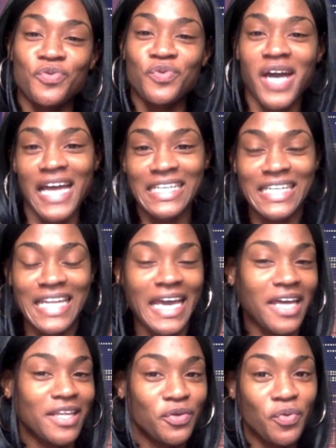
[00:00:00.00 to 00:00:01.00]
kind of
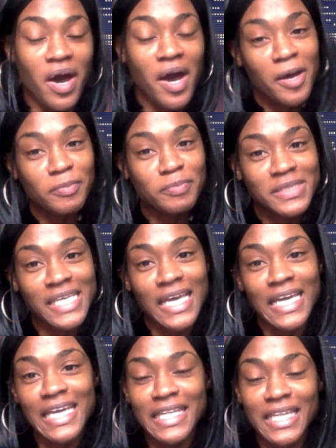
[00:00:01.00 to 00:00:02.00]
like a little
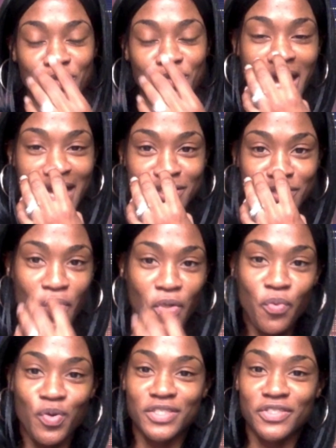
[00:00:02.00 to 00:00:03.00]
update, let you guys know
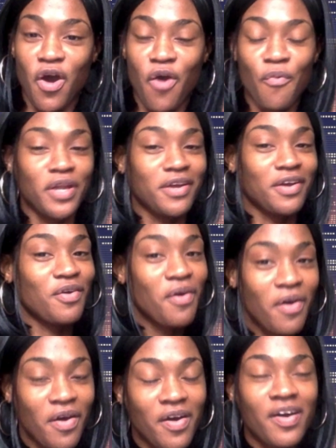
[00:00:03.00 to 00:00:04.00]
what's going
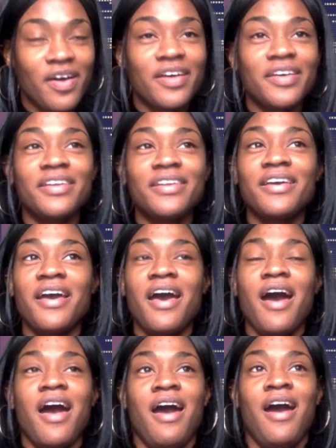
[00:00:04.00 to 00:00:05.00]
on,
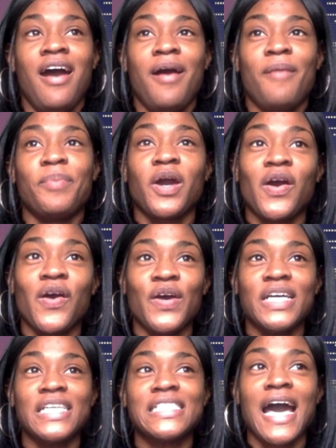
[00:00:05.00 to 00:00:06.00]

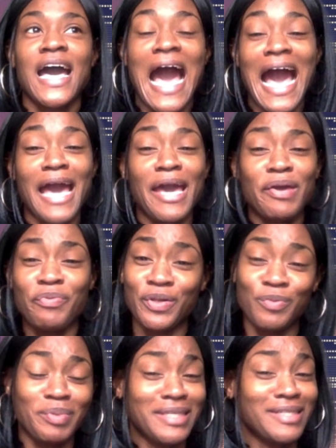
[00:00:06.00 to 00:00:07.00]
because I
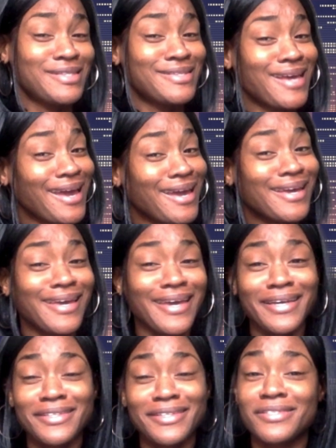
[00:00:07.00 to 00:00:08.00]
will be
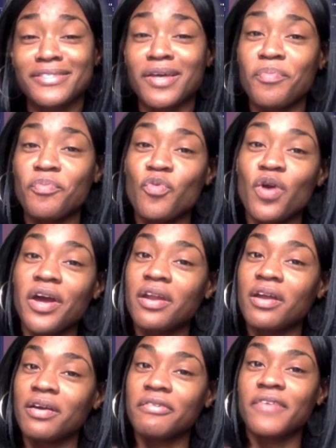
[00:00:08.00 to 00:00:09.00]
taking somewhat
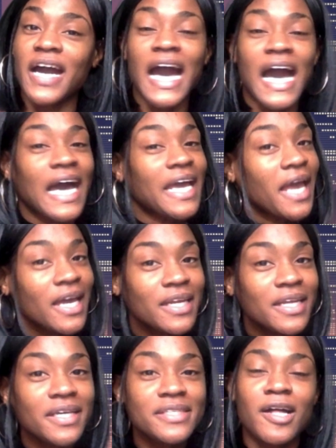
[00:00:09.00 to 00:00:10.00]
of a
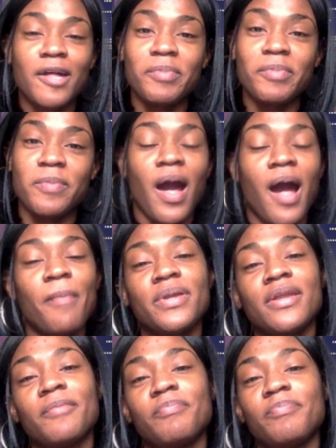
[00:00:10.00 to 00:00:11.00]
hiatus. I'll be popping
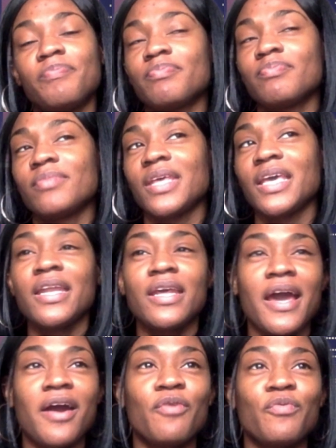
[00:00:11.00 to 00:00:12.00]
up in and
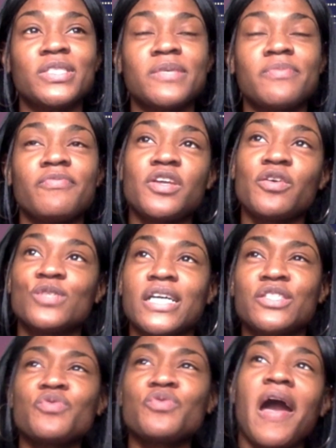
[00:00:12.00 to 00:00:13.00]
out with some videos. I
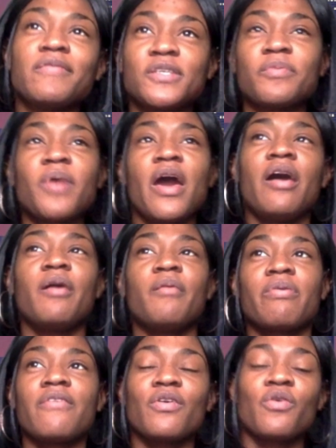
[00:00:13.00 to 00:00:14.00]
do have some
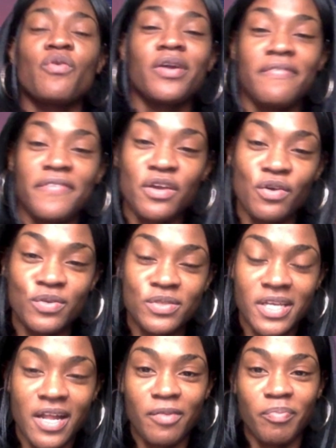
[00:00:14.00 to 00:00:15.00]
pre-recorded videos
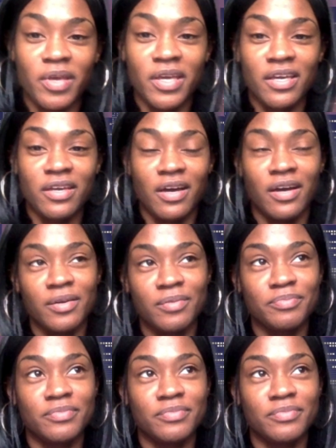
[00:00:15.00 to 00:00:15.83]
that I'll be, I